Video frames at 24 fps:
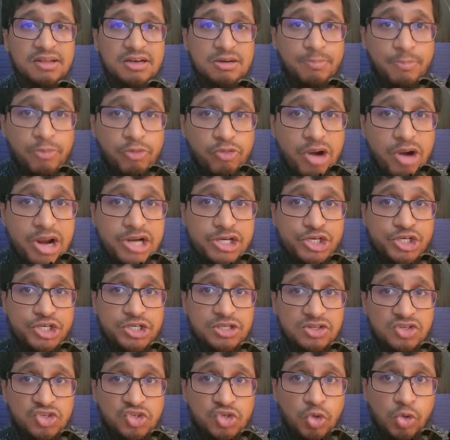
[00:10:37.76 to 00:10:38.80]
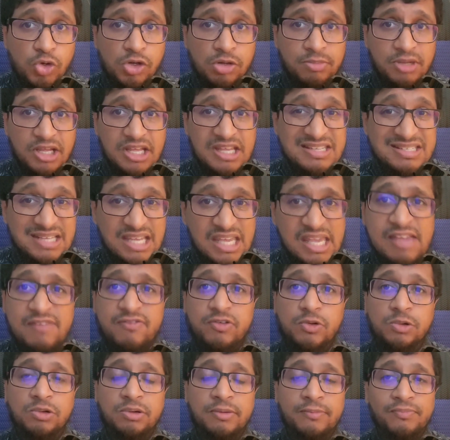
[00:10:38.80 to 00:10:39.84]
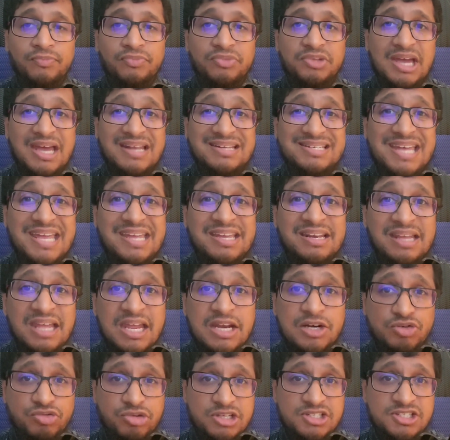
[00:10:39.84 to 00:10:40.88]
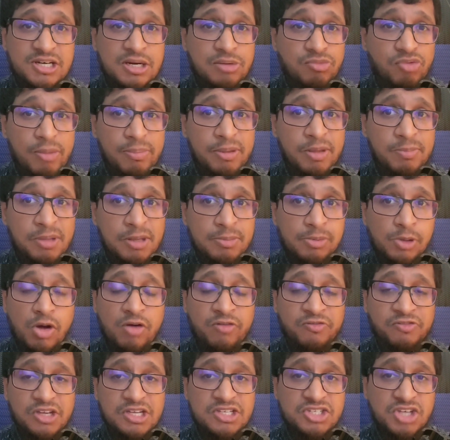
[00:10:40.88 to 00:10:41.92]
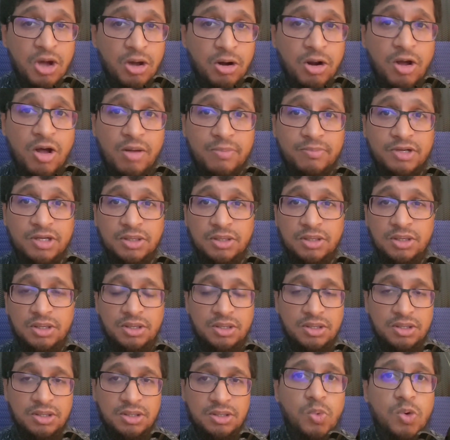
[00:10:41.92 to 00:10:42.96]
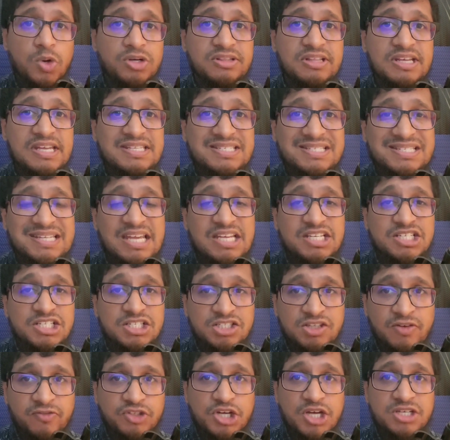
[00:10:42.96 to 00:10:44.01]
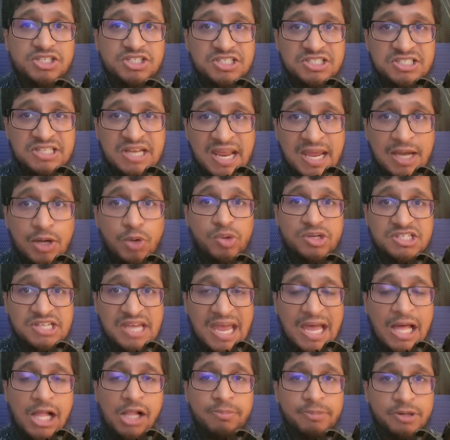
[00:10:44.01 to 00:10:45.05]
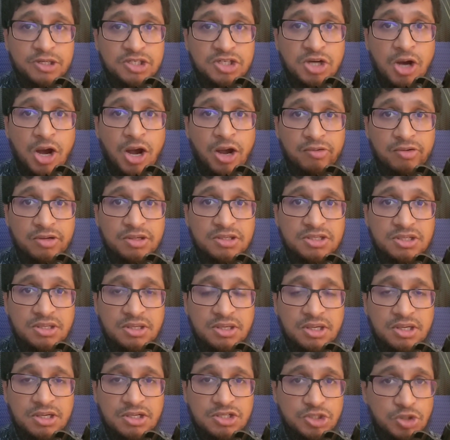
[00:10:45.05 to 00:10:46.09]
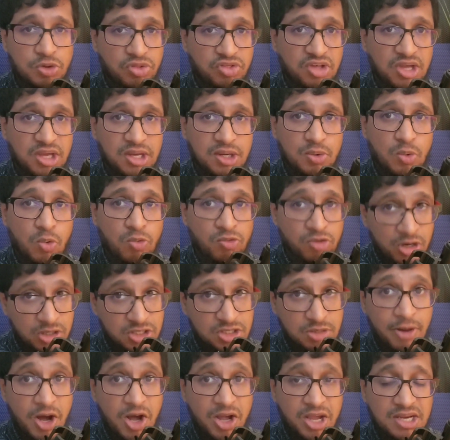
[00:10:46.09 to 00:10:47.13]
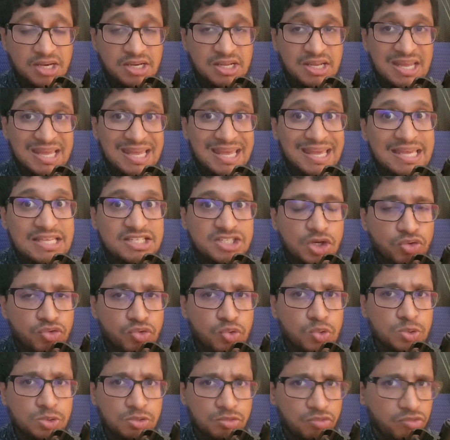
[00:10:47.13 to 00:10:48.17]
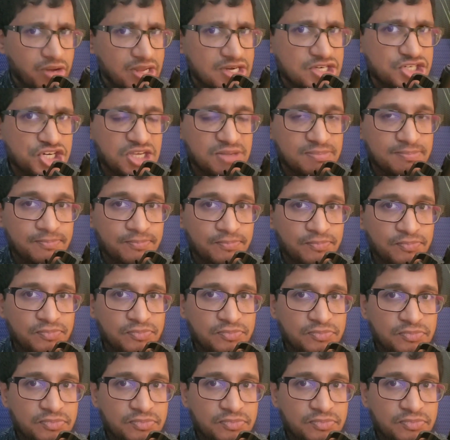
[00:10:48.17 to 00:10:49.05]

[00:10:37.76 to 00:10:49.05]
that oppression, zulm, is evil, and taking interest and ripping people off is haram? Would these teachings of justice and equity help a tyrant, do you think, or undermine his cruel regime?